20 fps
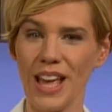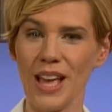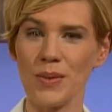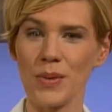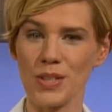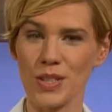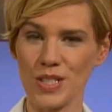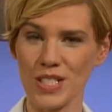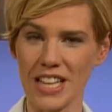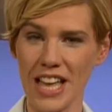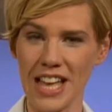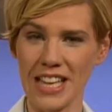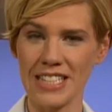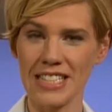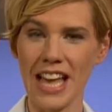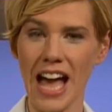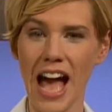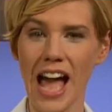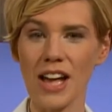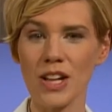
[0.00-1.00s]
When you're
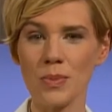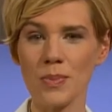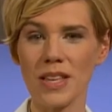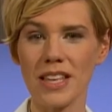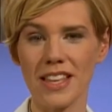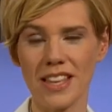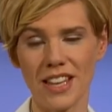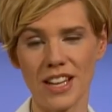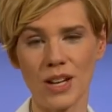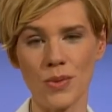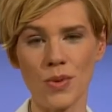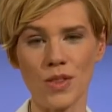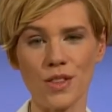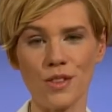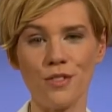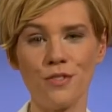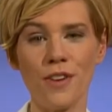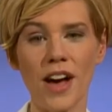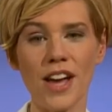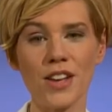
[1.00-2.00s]
done, I'll be here with the
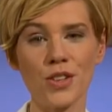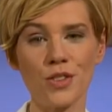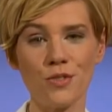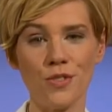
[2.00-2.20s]
final